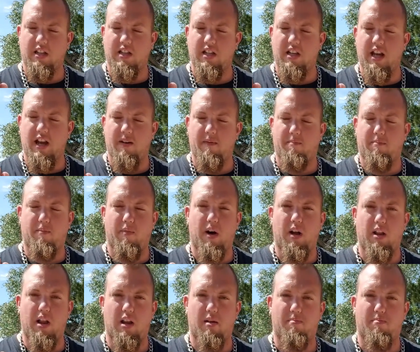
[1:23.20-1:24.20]
did have
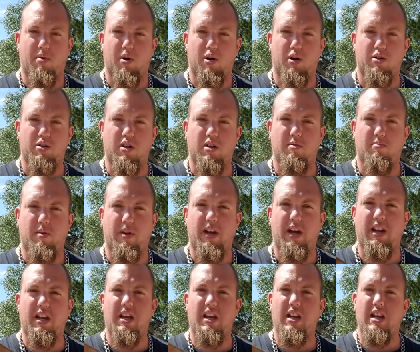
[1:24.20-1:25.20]
a lot of burrs on the
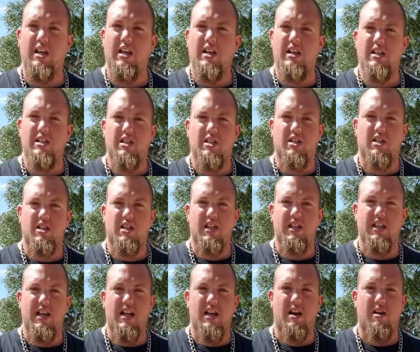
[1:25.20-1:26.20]
blade. Just
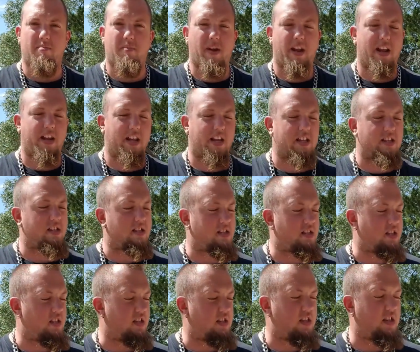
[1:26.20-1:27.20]
clean that up, and
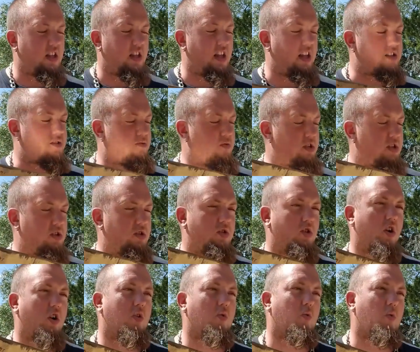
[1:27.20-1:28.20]
it's what you'd
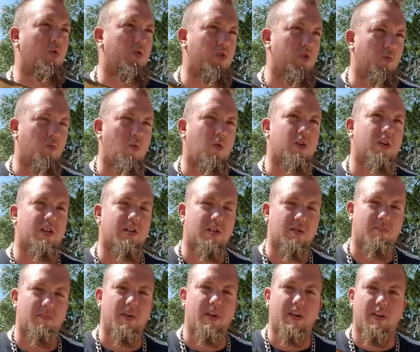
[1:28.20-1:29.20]
call, you want it
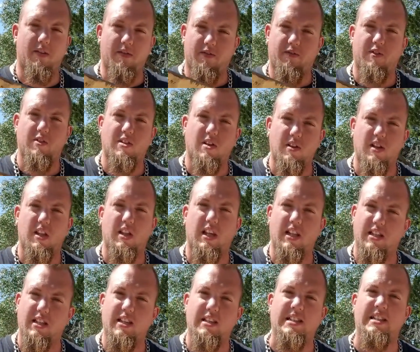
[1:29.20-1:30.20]
to be, for something
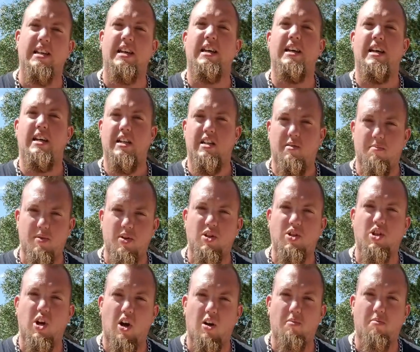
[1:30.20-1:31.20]
like this, to be
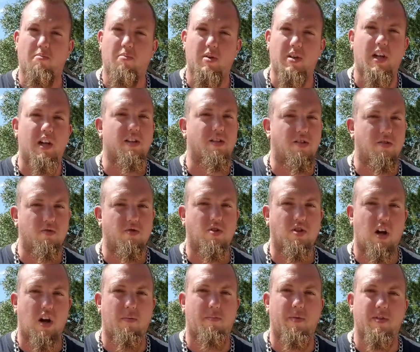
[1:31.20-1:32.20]
sharp, but not so
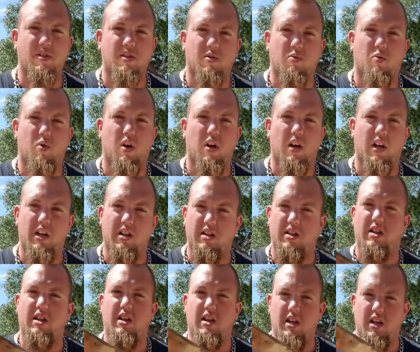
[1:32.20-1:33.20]
sharp as to where
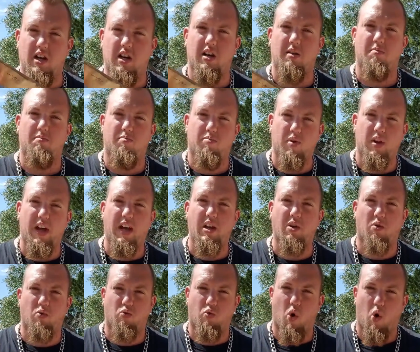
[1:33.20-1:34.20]
the blade
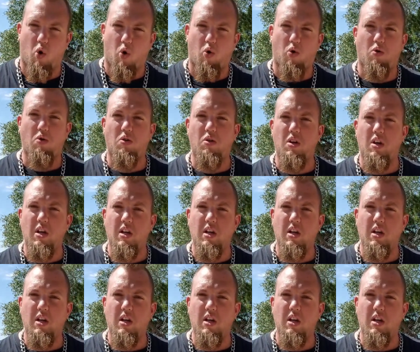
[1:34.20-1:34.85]
will roll.